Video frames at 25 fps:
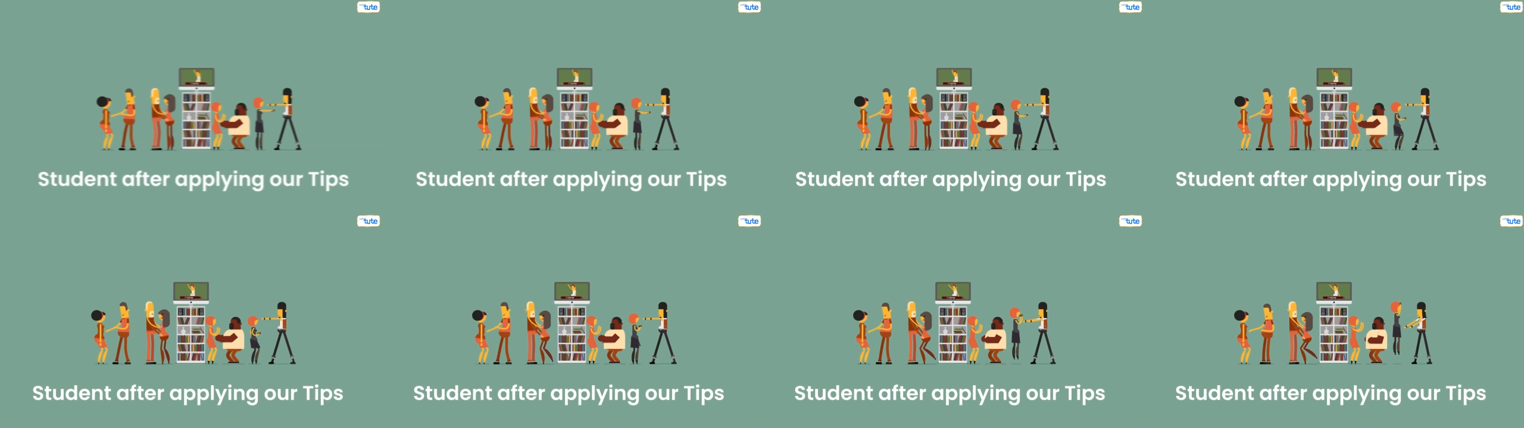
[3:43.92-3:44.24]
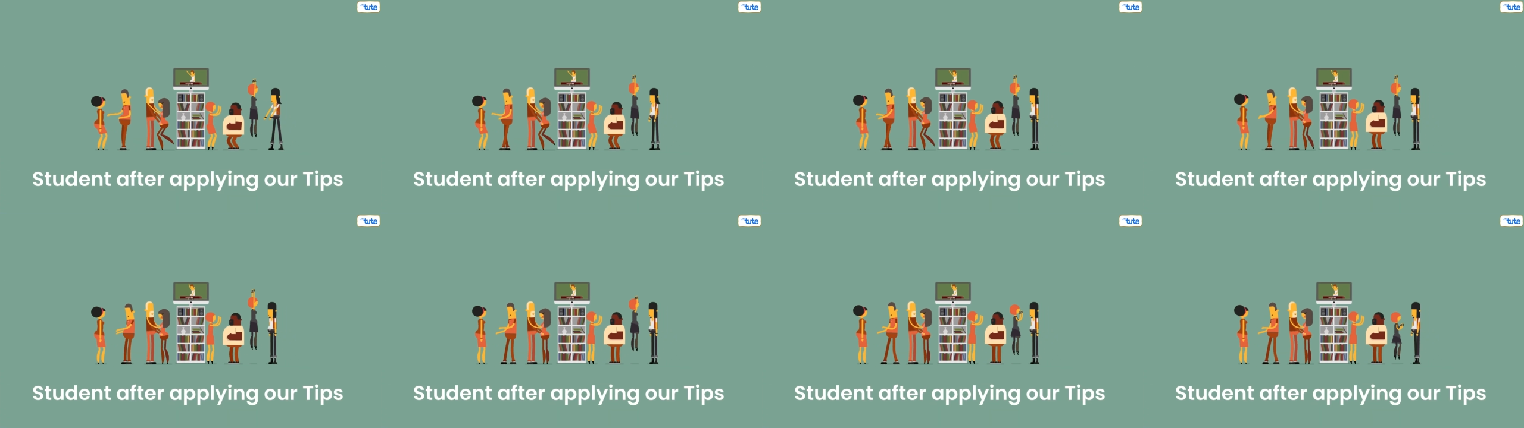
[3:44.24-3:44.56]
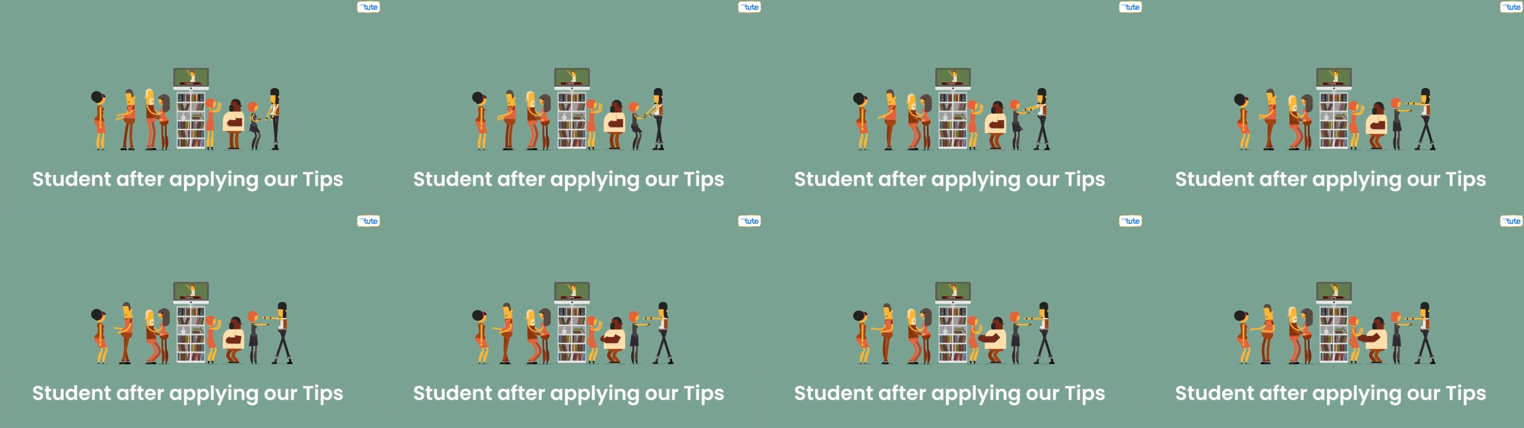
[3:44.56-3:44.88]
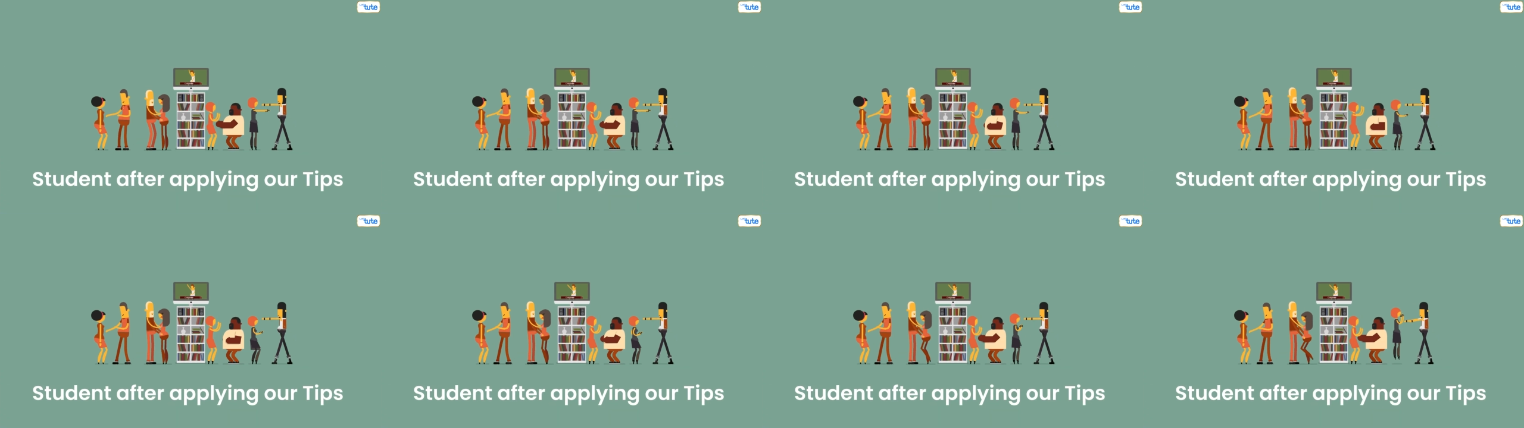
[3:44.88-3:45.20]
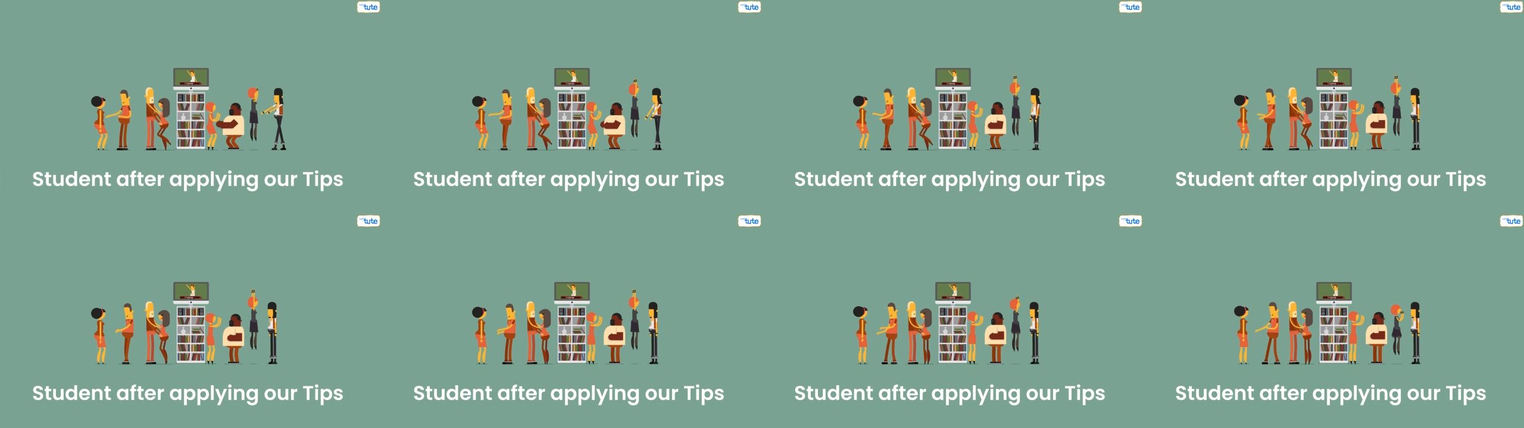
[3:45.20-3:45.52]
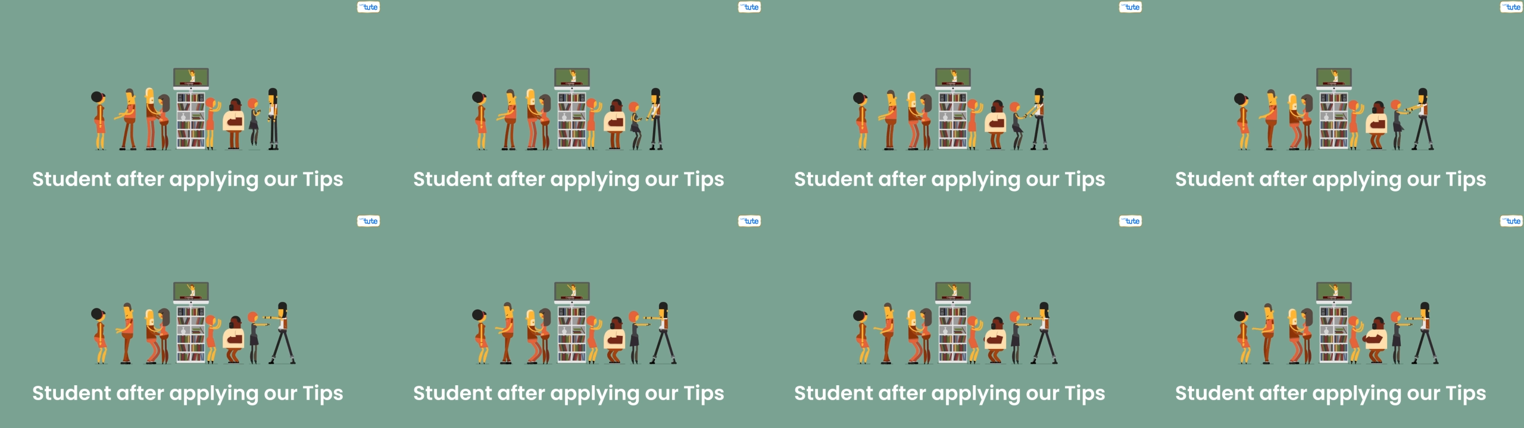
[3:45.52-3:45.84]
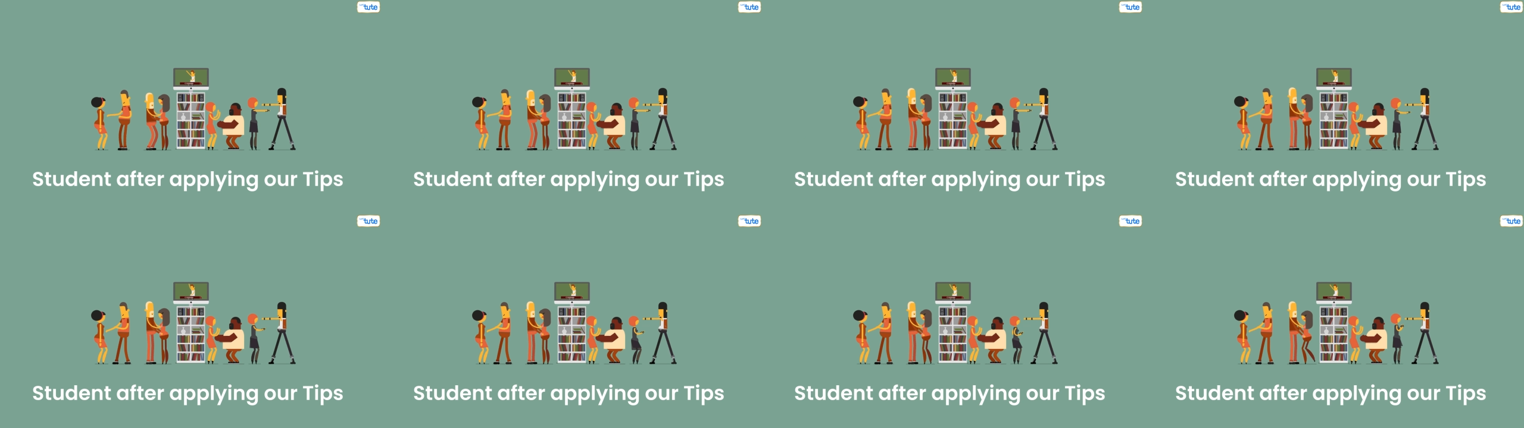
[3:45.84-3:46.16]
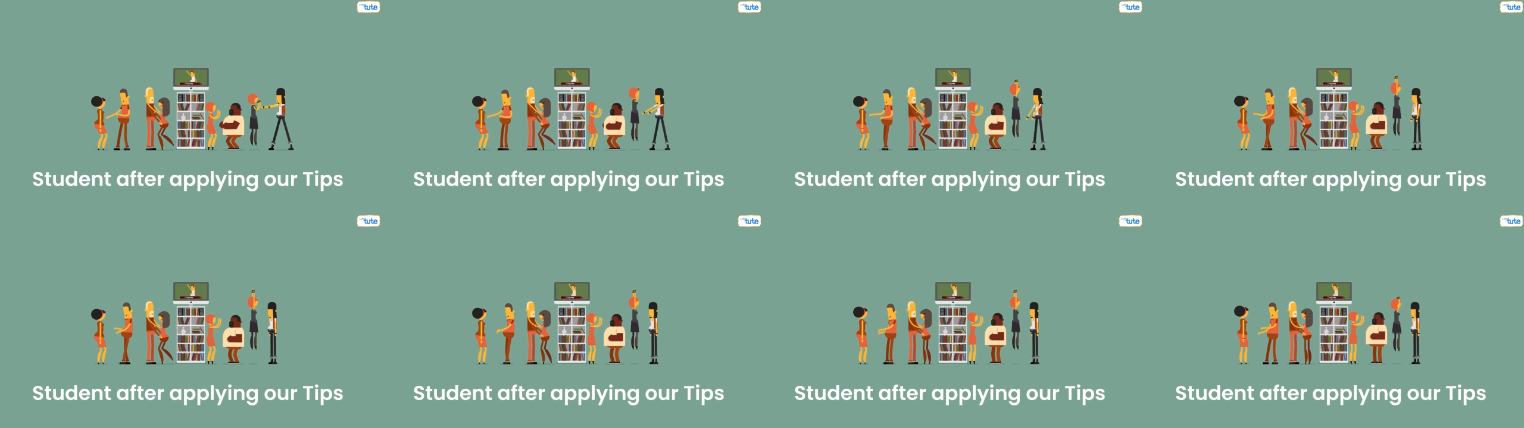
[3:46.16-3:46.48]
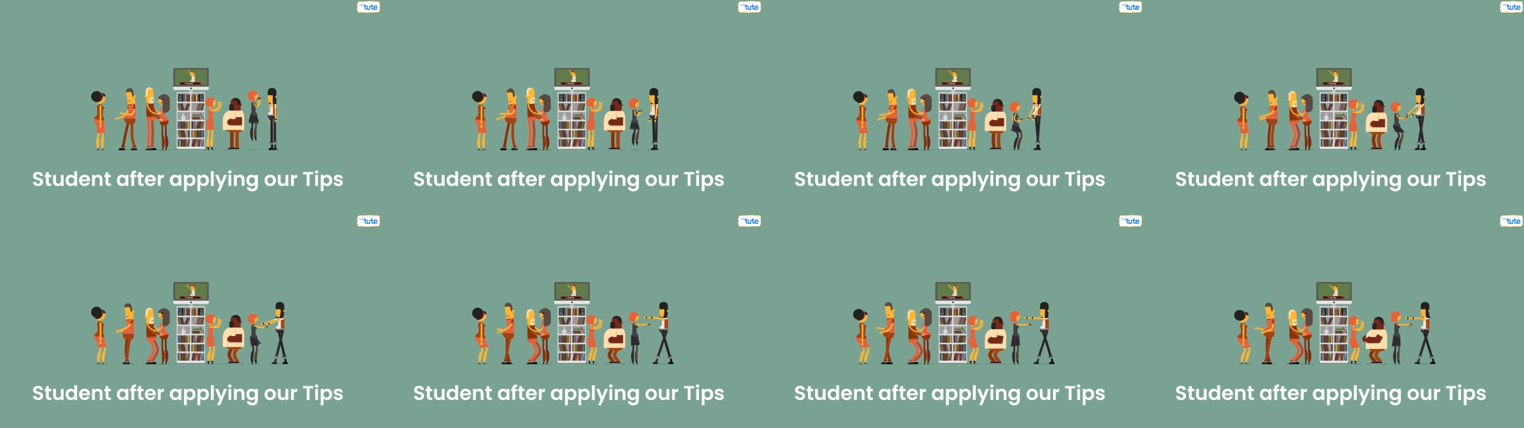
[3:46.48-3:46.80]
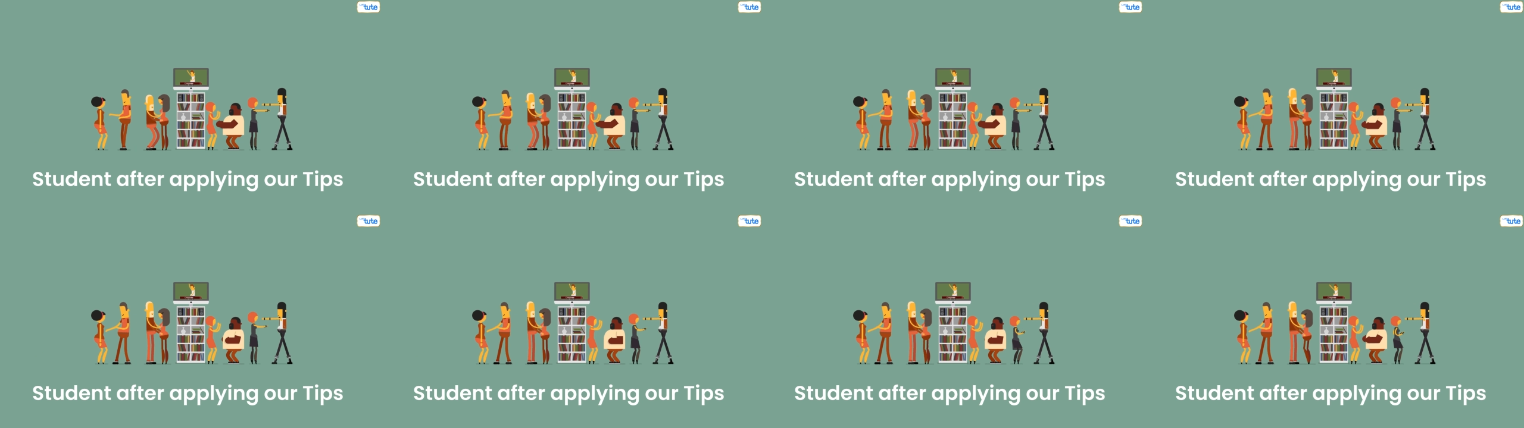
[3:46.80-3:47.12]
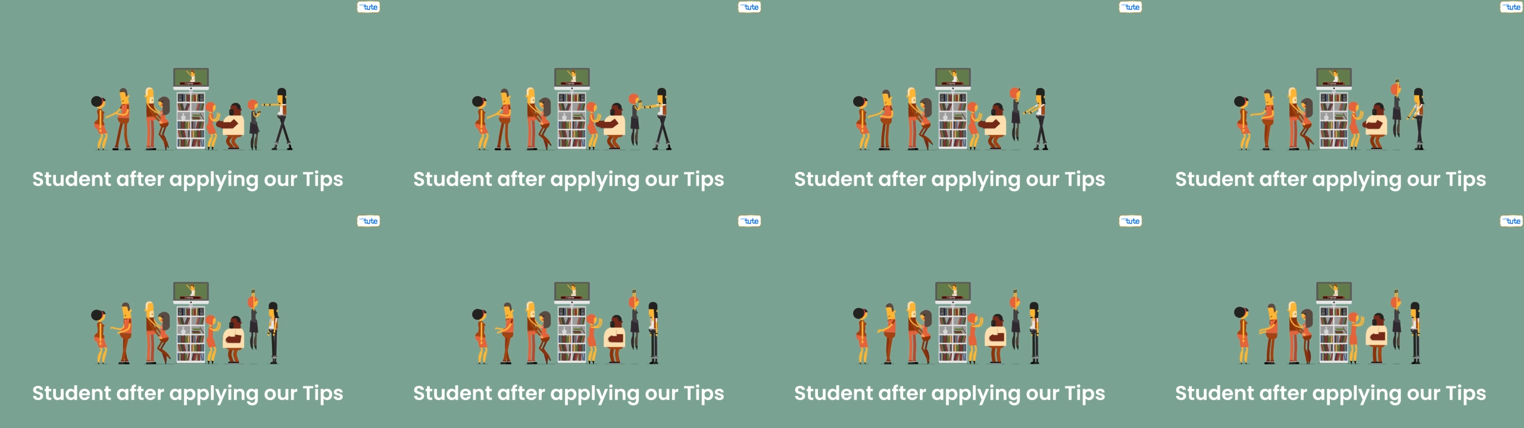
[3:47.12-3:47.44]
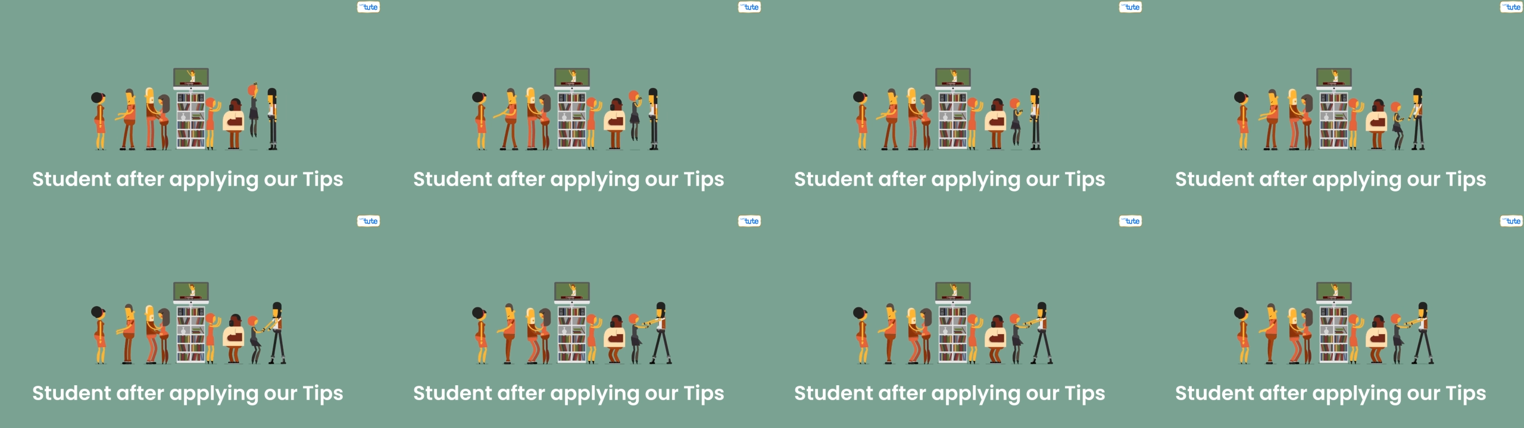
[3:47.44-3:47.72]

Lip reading: No face is visible, so there are no lips to read.